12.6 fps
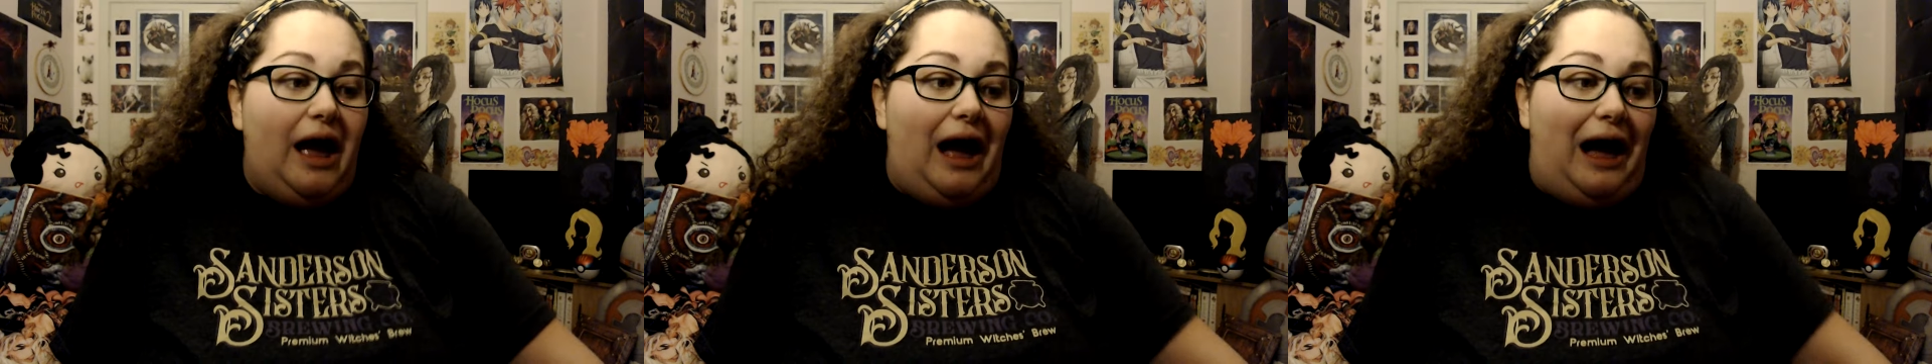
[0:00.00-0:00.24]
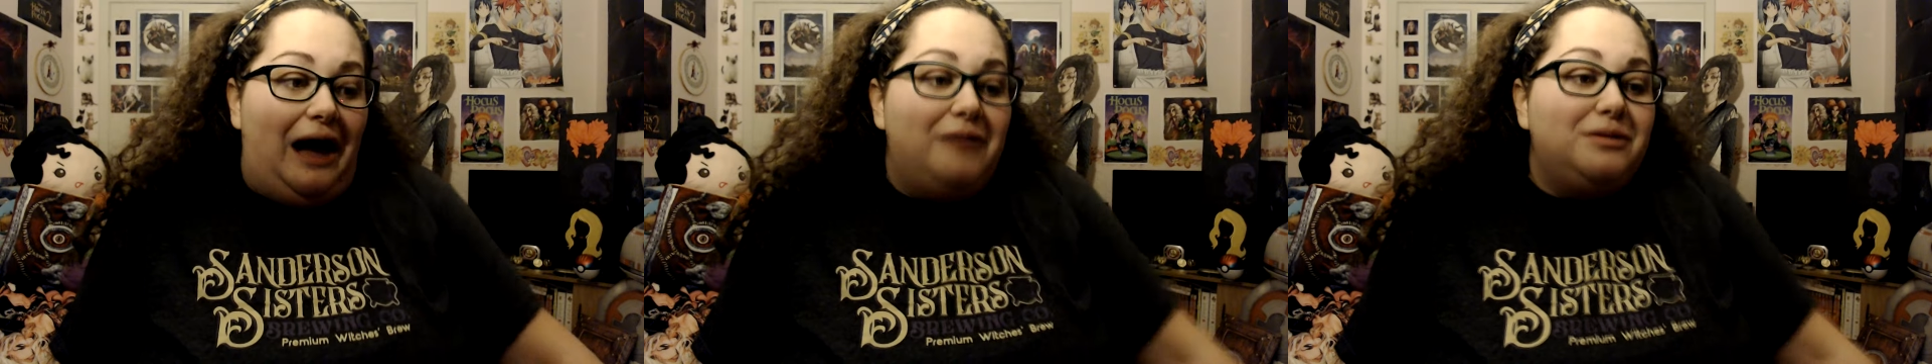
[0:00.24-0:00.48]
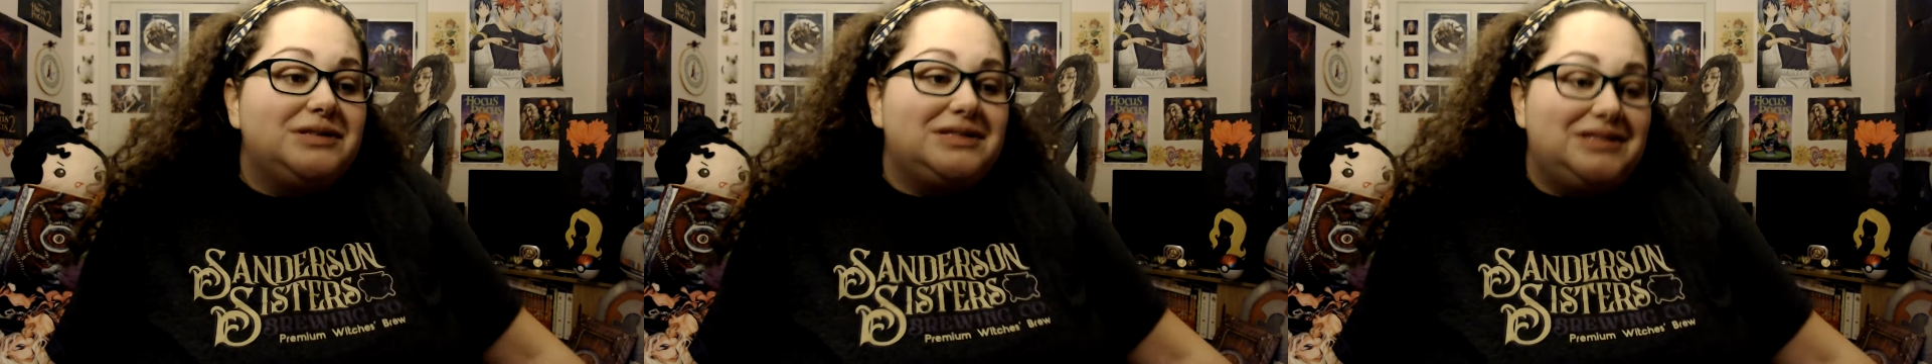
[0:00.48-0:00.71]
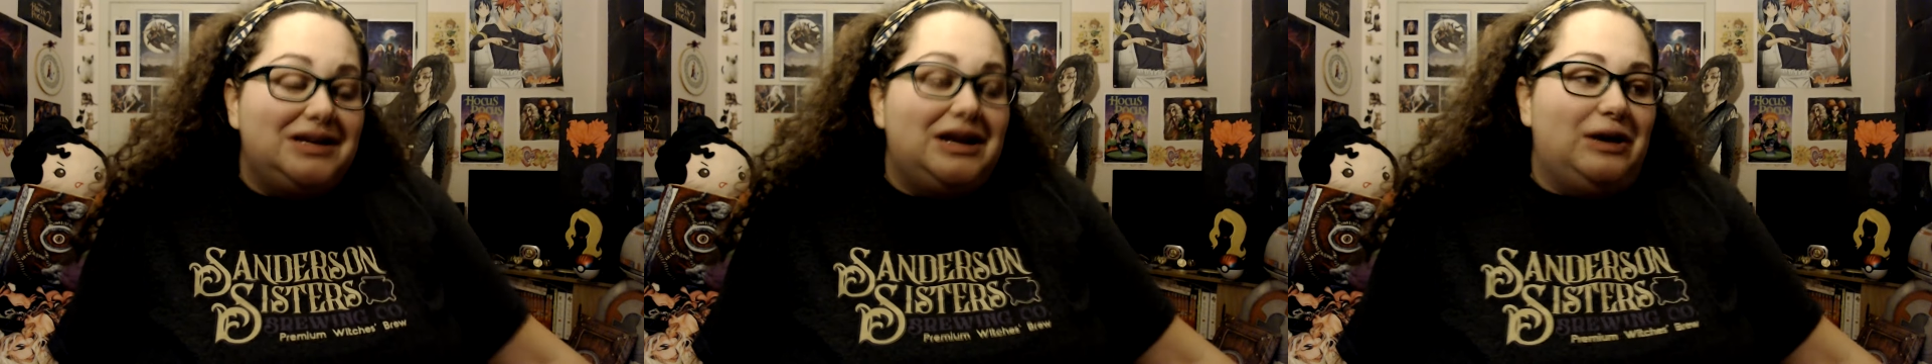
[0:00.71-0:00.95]
I was
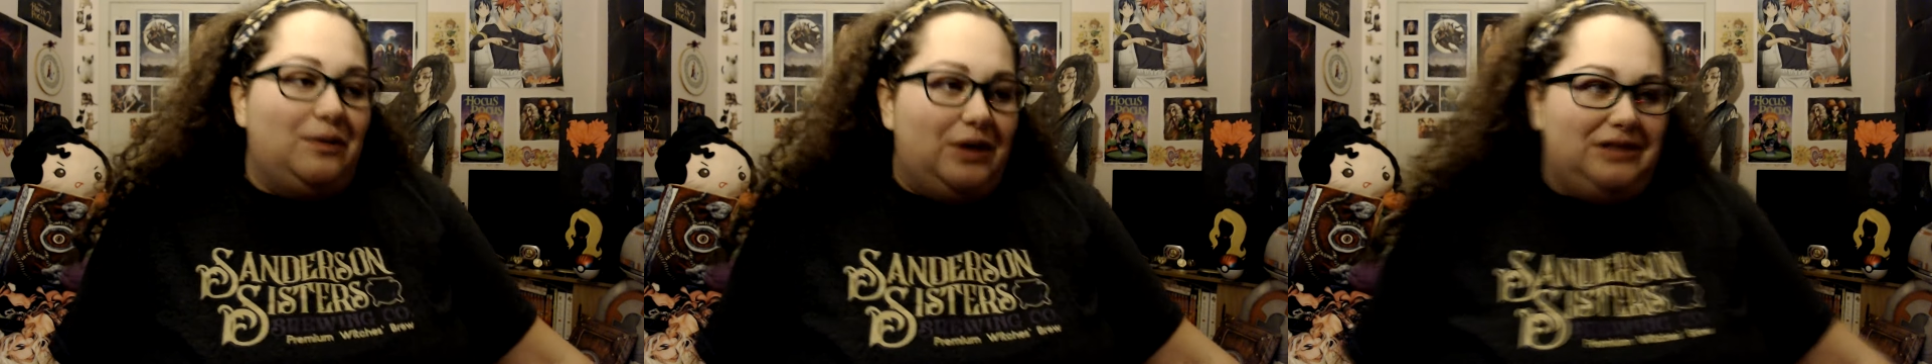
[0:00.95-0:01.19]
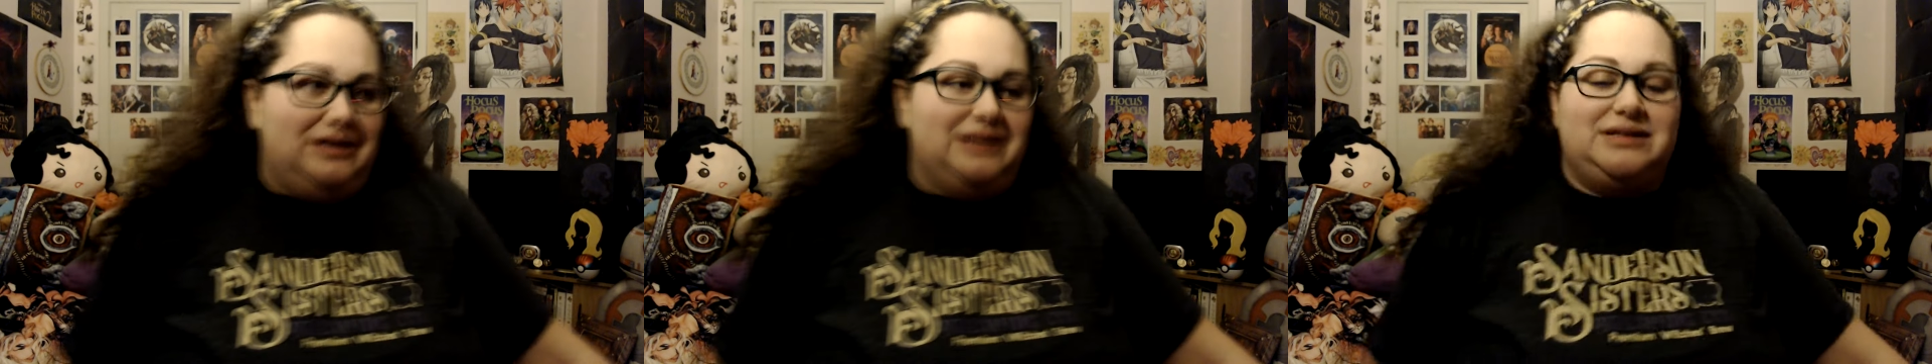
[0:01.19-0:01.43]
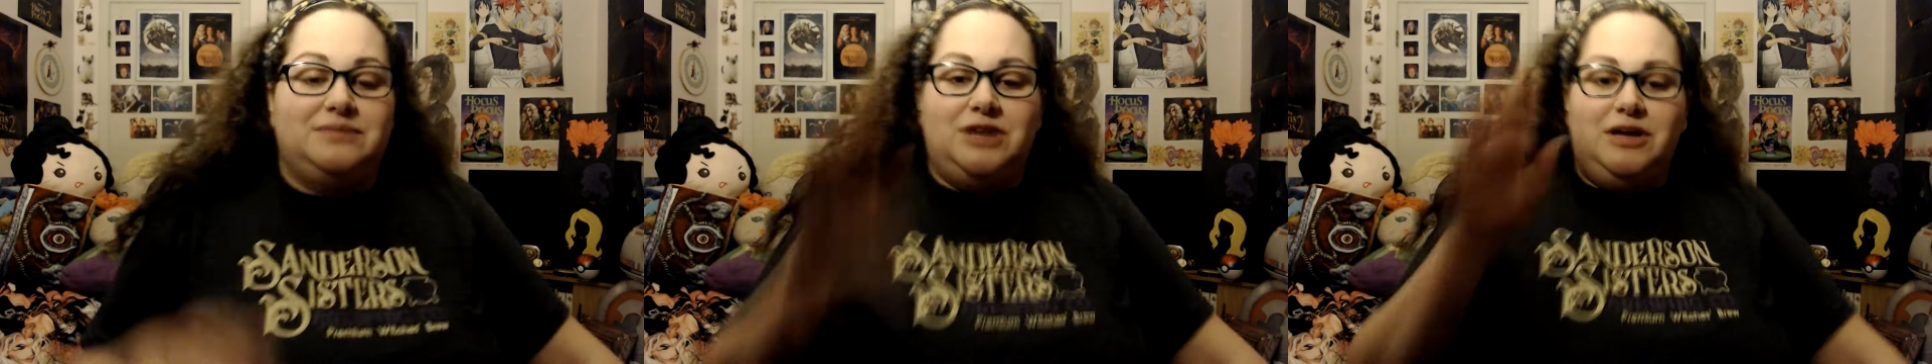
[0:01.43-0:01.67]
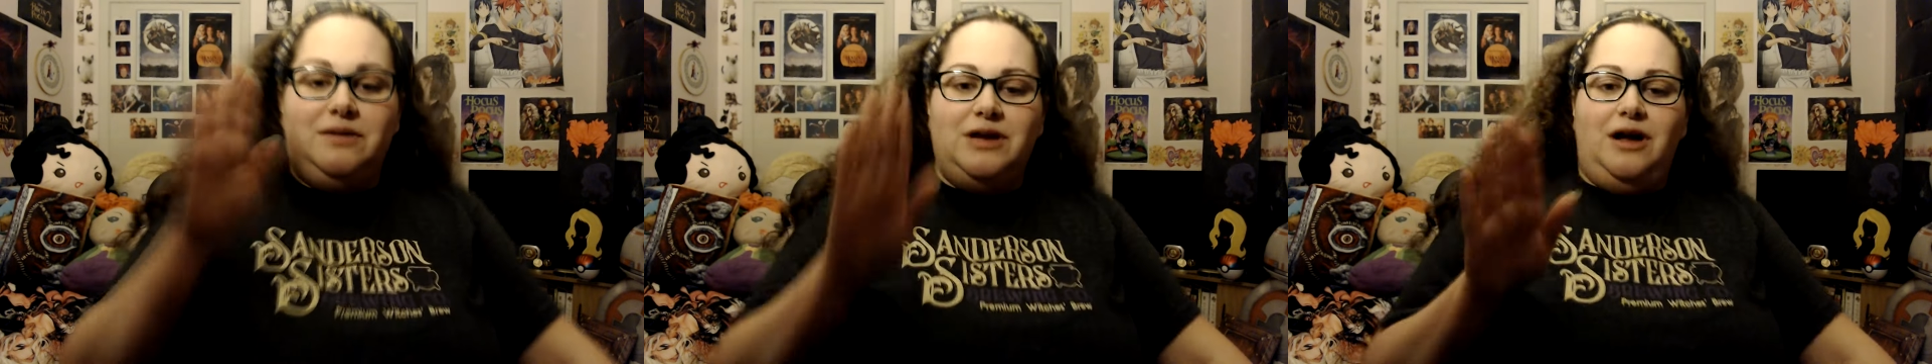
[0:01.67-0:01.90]
sitting with this. I'm
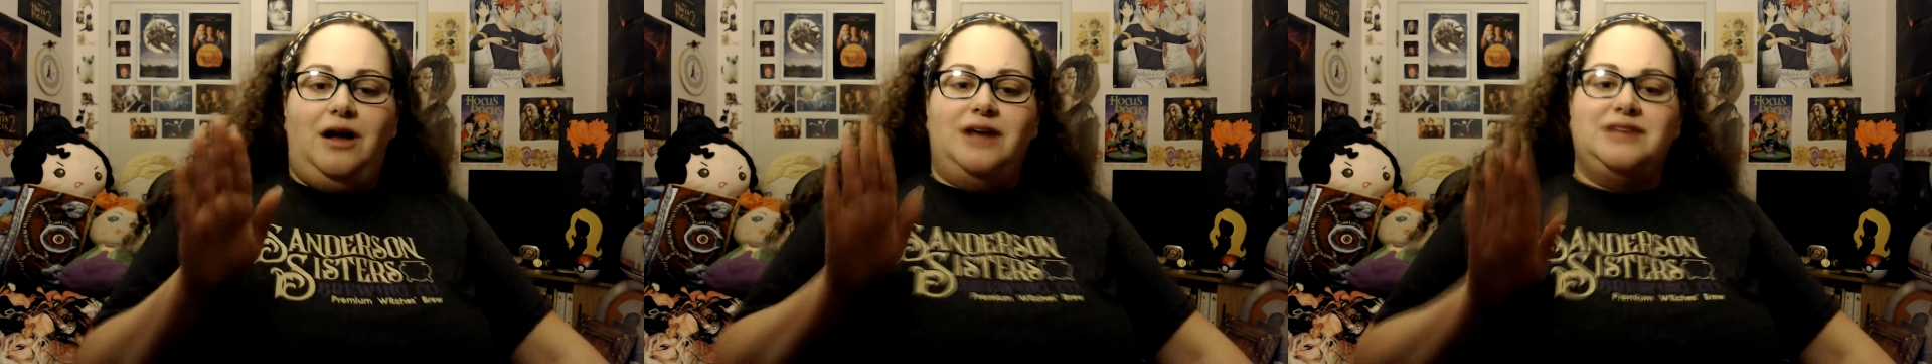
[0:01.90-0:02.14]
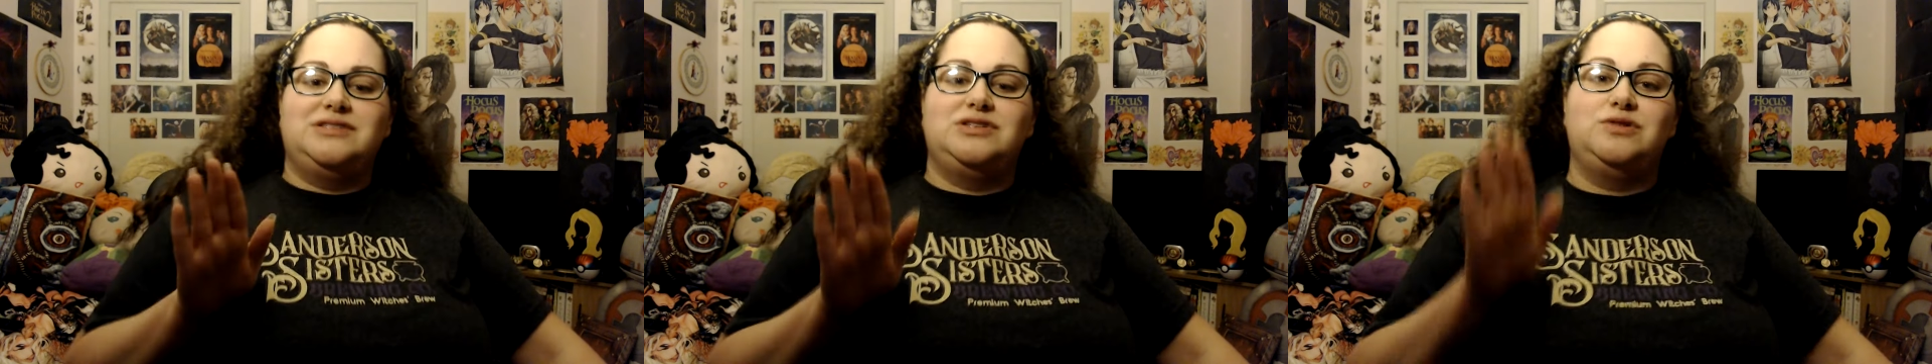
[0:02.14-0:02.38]
gonna be honest,